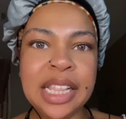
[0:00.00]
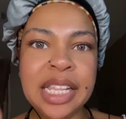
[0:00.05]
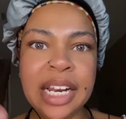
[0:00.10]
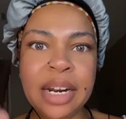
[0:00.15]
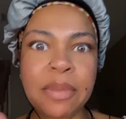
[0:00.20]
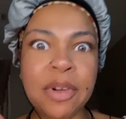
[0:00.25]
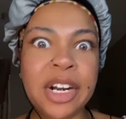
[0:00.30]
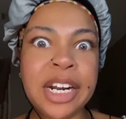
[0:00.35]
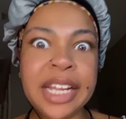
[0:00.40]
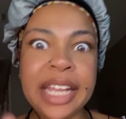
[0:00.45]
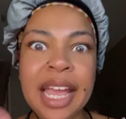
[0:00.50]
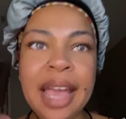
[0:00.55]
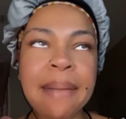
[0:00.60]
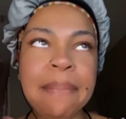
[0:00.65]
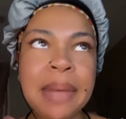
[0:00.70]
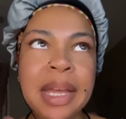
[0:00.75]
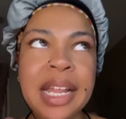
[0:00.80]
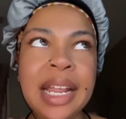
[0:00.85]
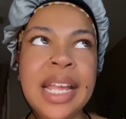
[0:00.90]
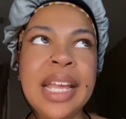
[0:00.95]
and then I'm gonna
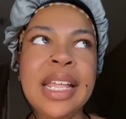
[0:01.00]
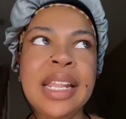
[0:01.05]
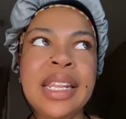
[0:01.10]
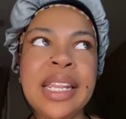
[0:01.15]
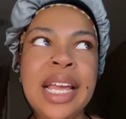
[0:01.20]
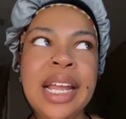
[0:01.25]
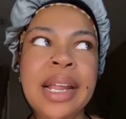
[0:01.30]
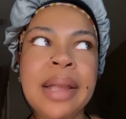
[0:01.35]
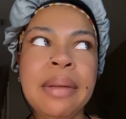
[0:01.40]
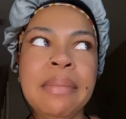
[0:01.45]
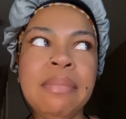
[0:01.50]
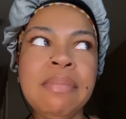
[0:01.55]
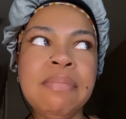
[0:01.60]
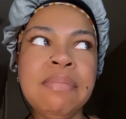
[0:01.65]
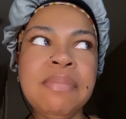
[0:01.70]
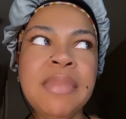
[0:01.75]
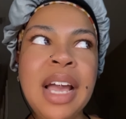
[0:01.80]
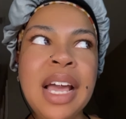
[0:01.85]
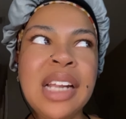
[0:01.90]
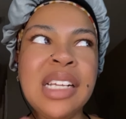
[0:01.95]
cap it and let it
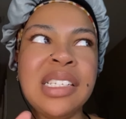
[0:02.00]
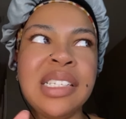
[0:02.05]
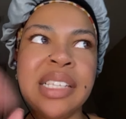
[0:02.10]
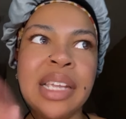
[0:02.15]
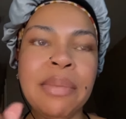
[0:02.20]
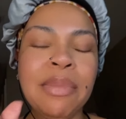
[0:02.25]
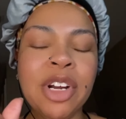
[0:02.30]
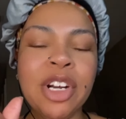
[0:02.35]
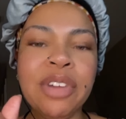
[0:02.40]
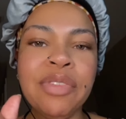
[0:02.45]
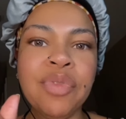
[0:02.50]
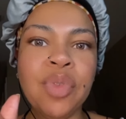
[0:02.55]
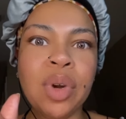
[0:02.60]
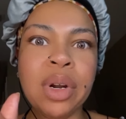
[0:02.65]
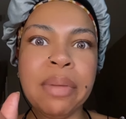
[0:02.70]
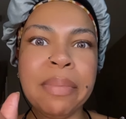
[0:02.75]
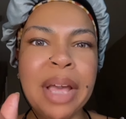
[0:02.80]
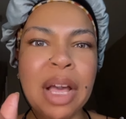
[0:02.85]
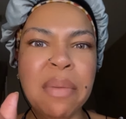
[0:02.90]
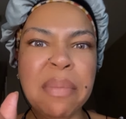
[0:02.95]
kind of simmer
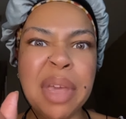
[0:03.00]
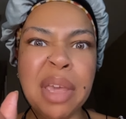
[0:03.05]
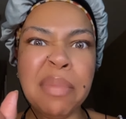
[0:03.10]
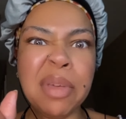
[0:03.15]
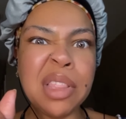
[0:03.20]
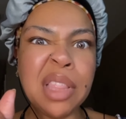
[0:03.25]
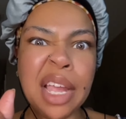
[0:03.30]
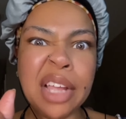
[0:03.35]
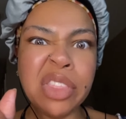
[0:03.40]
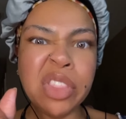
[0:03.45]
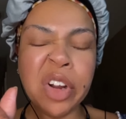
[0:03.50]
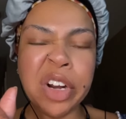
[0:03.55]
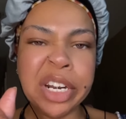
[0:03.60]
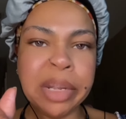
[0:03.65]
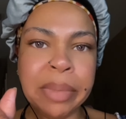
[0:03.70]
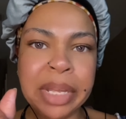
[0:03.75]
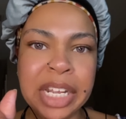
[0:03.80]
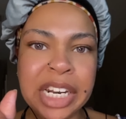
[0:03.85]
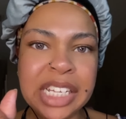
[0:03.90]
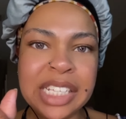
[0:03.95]
for about maybe like 30
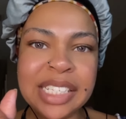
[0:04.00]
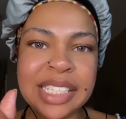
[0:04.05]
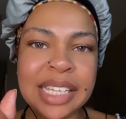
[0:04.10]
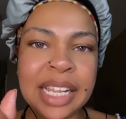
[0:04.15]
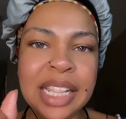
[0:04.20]
minutes.